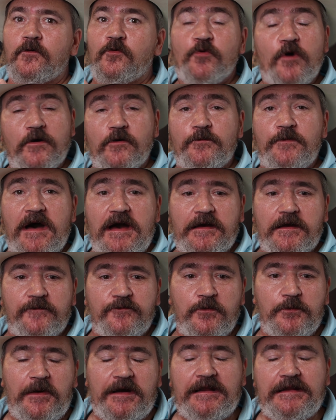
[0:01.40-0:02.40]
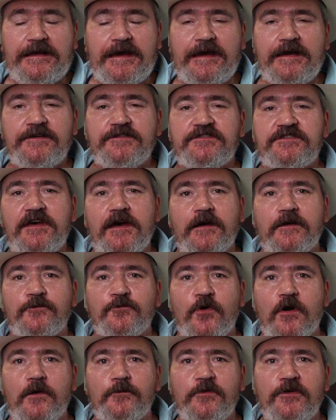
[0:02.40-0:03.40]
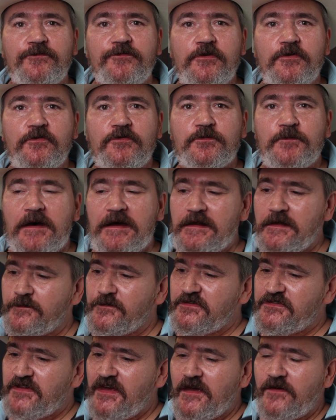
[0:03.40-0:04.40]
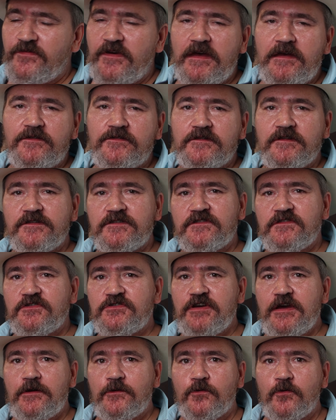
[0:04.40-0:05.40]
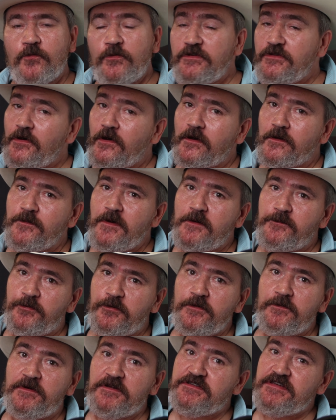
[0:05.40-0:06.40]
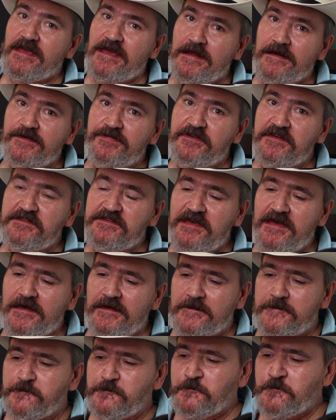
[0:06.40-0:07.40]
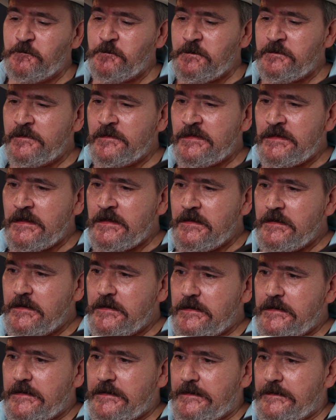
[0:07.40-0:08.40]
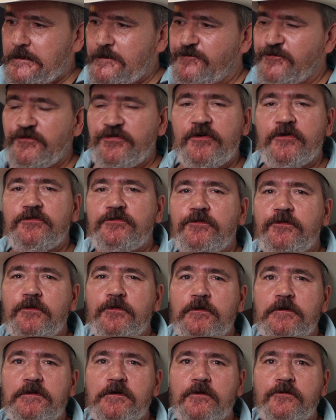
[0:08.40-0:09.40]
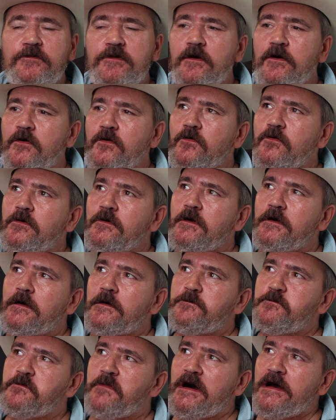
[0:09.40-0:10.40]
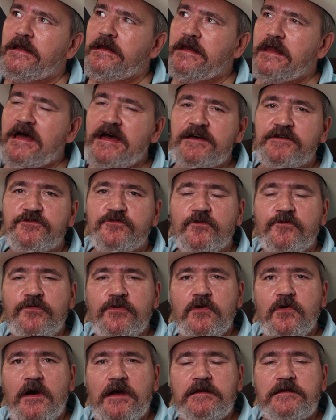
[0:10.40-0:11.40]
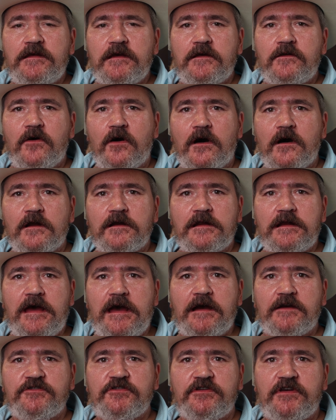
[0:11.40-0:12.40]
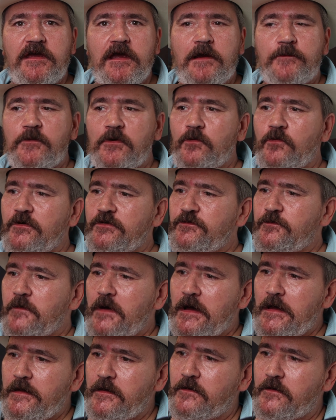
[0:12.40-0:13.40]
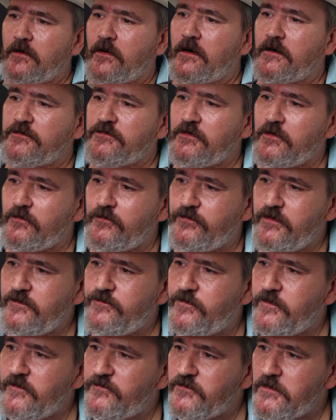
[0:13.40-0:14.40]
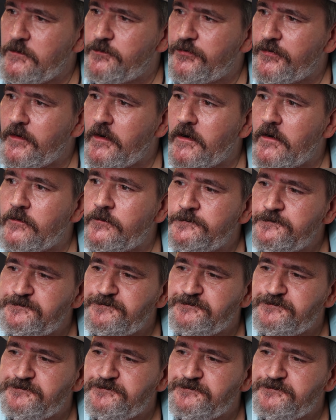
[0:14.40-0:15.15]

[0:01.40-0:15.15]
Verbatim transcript: Welcome back, everybody, to Hayes Tech and ROM Reviews. My name is Dave Hayes, and this is the channel where we talk about pretty much anything tech. Uh, for those of you that don't know, my last review I did on an action camera was my Akaso V50 Pro.